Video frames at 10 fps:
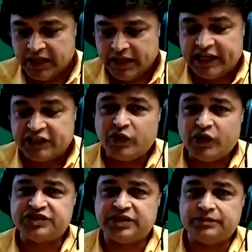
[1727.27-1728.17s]
As far
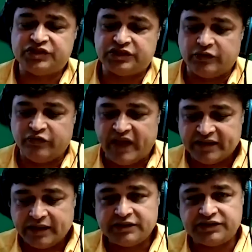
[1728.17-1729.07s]
as some
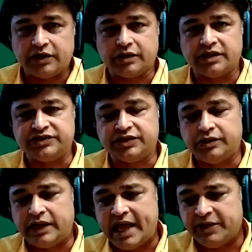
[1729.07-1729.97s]
surfactants are concerned,
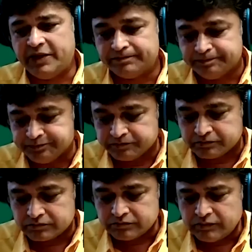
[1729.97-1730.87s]
Abby,
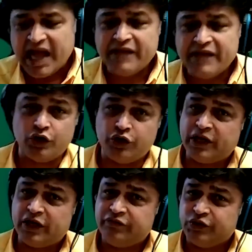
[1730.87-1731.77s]
I've heard
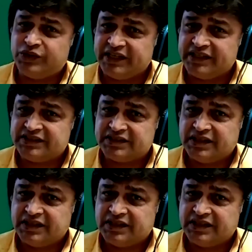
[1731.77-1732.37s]
about a few things.